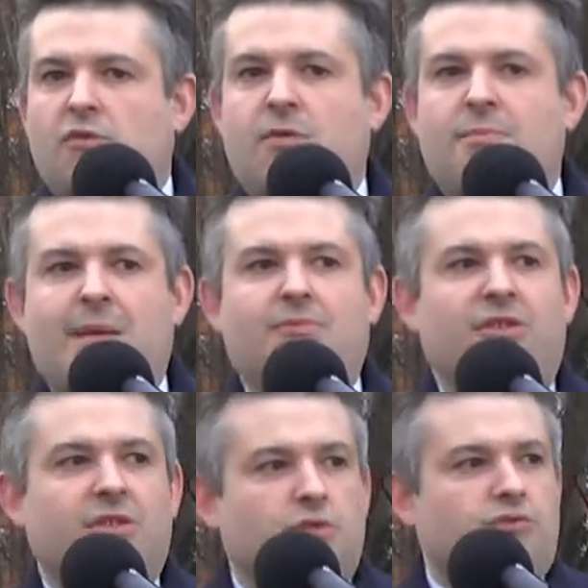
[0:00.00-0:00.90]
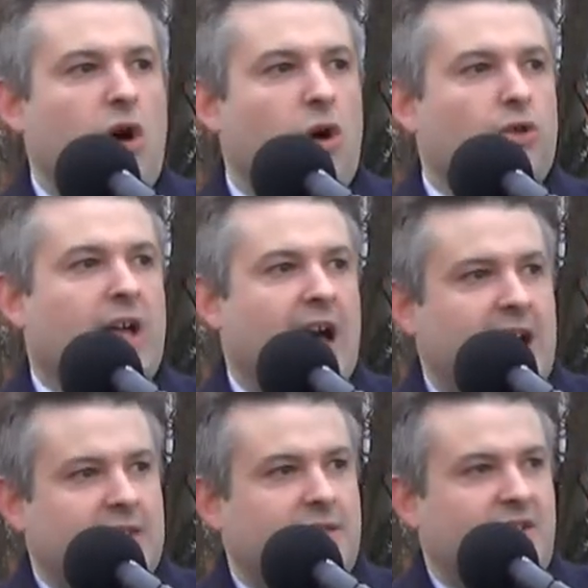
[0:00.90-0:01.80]
remembering the role that
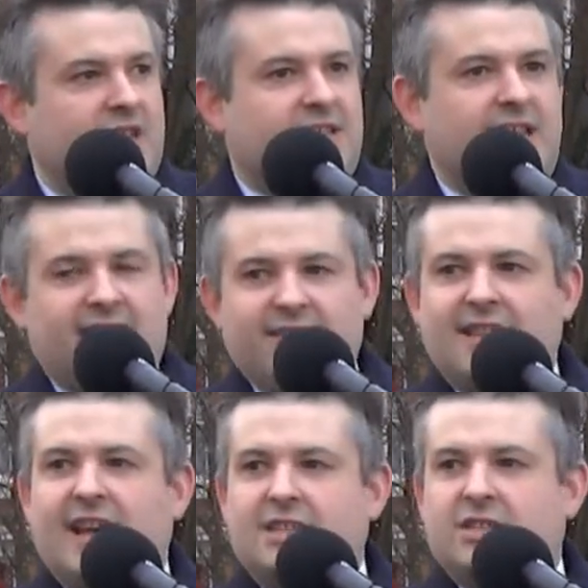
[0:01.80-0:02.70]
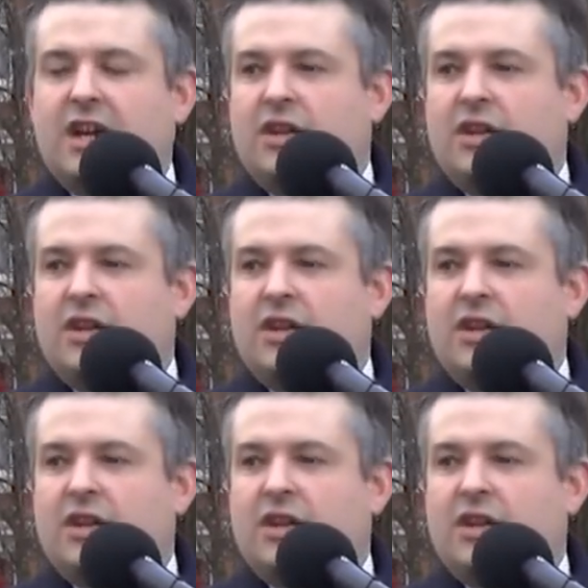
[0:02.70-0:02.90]
activists here in Leicester